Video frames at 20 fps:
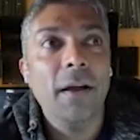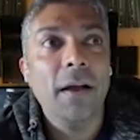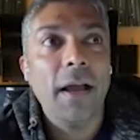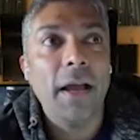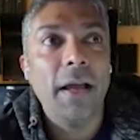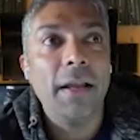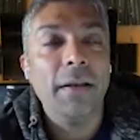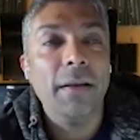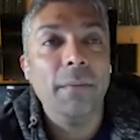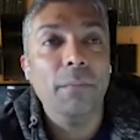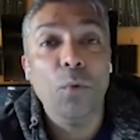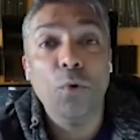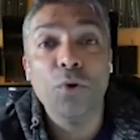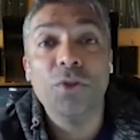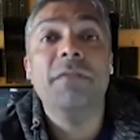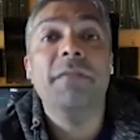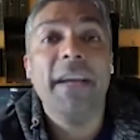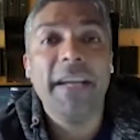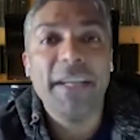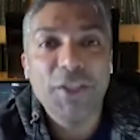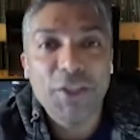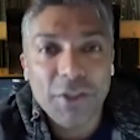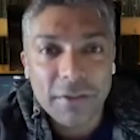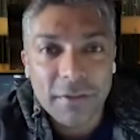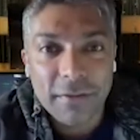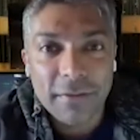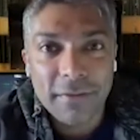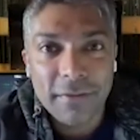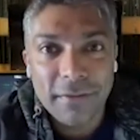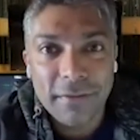
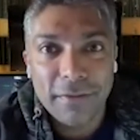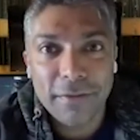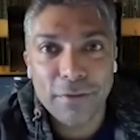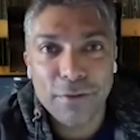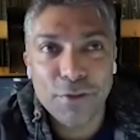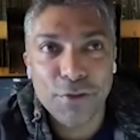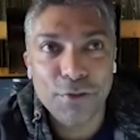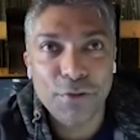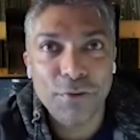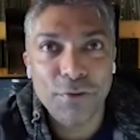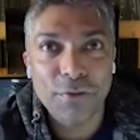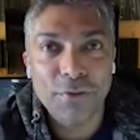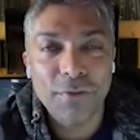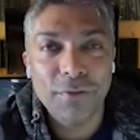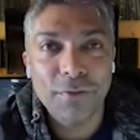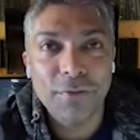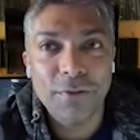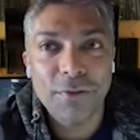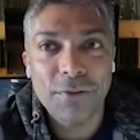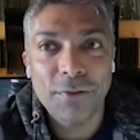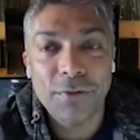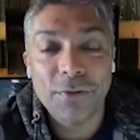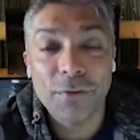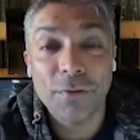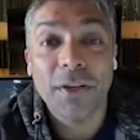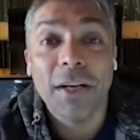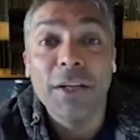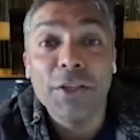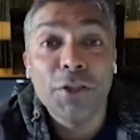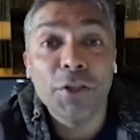motivation to
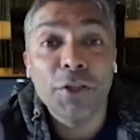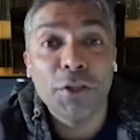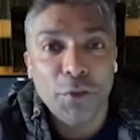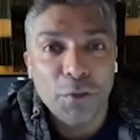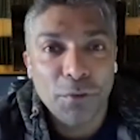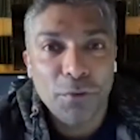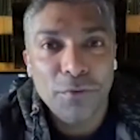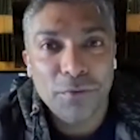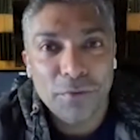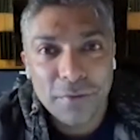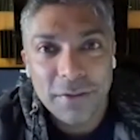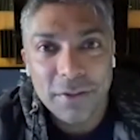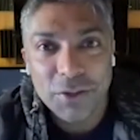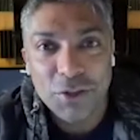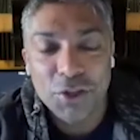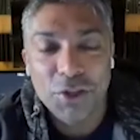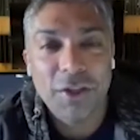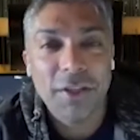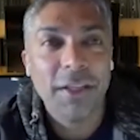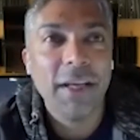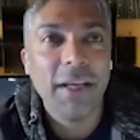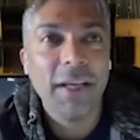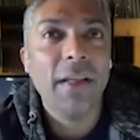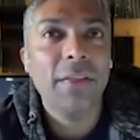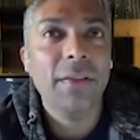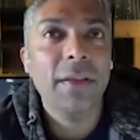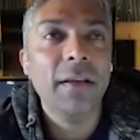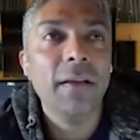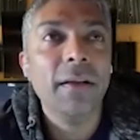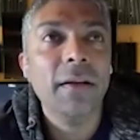continue the journey. I
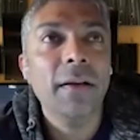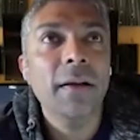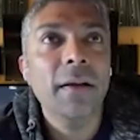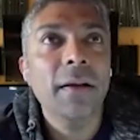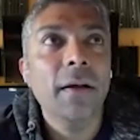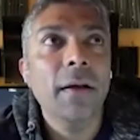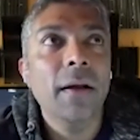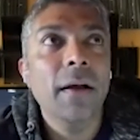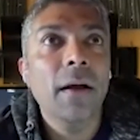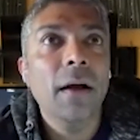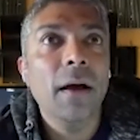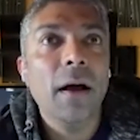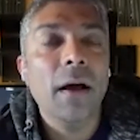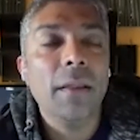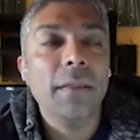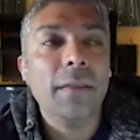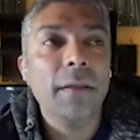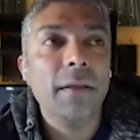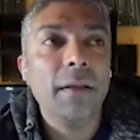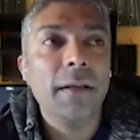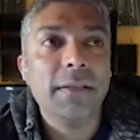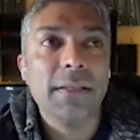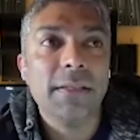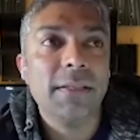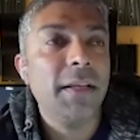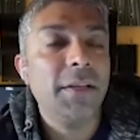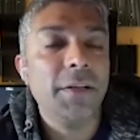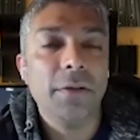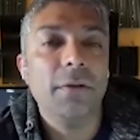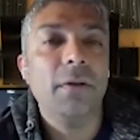think, as I
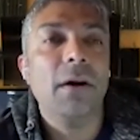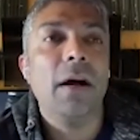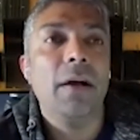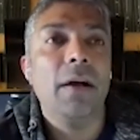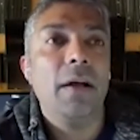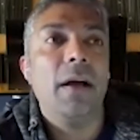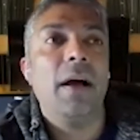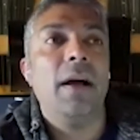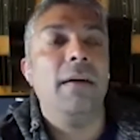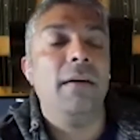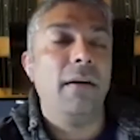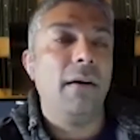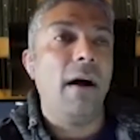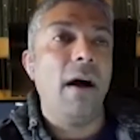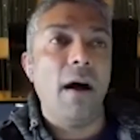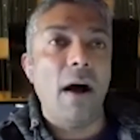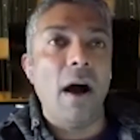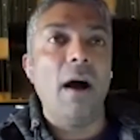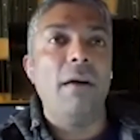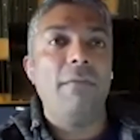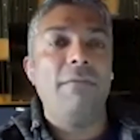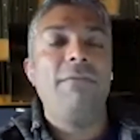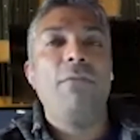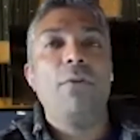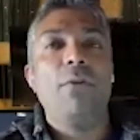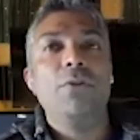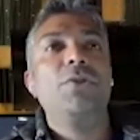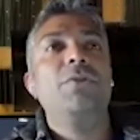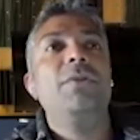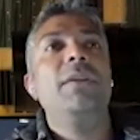said, I
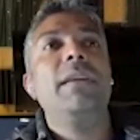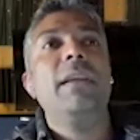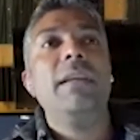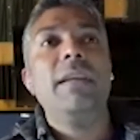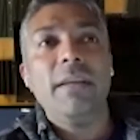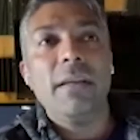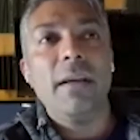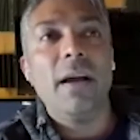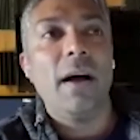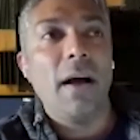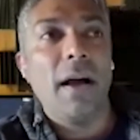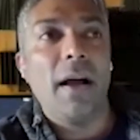fortunately, I